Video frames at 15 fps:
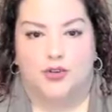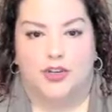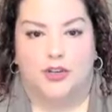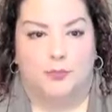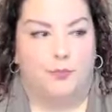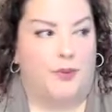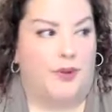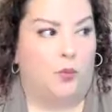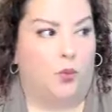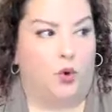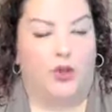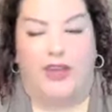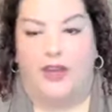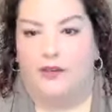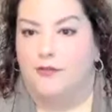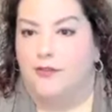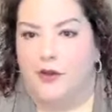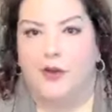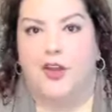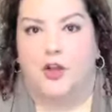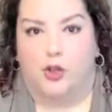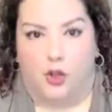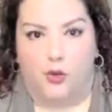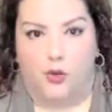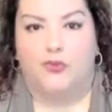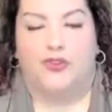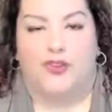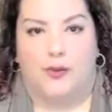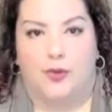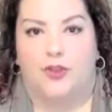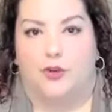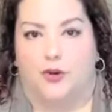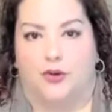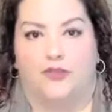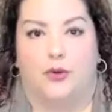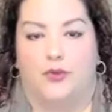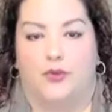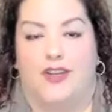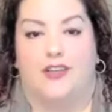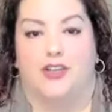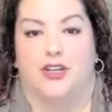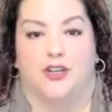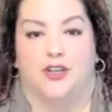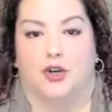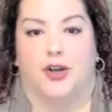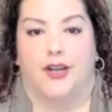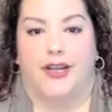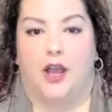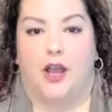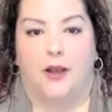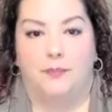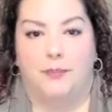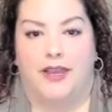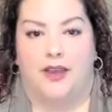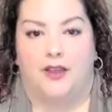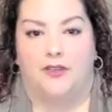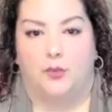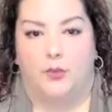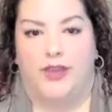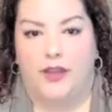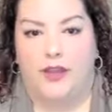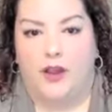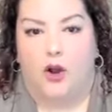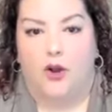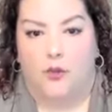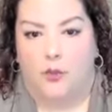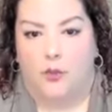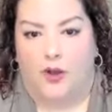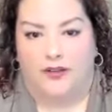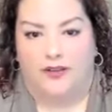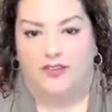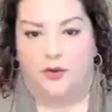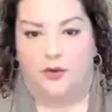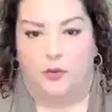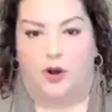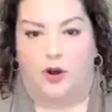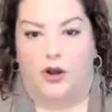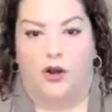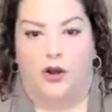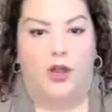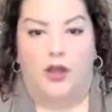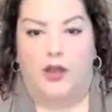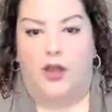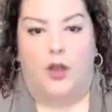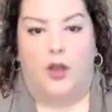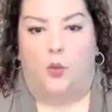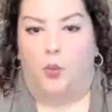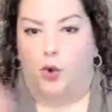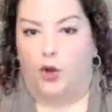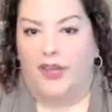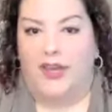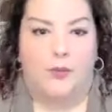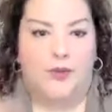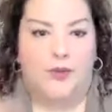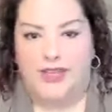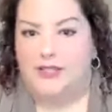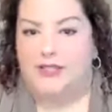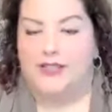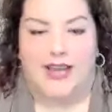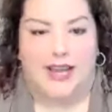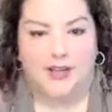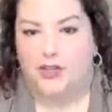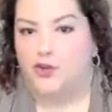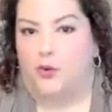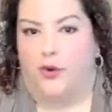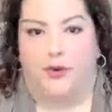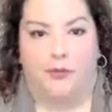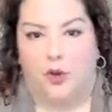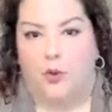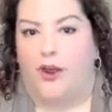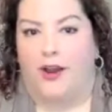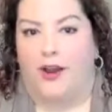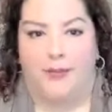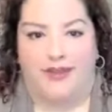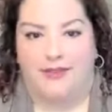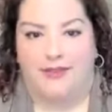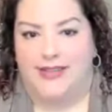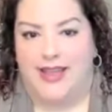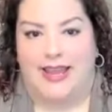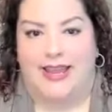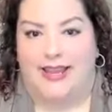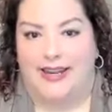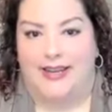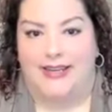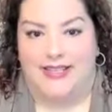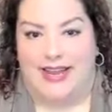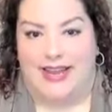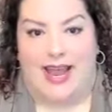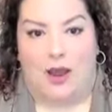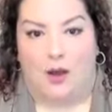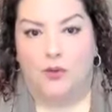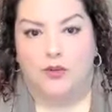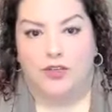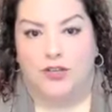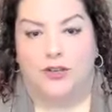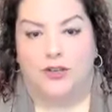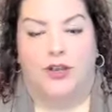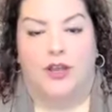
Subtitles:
you should be working very closely with your association attorney on, because we are the ones who are working with these statutory requirements day in and day out.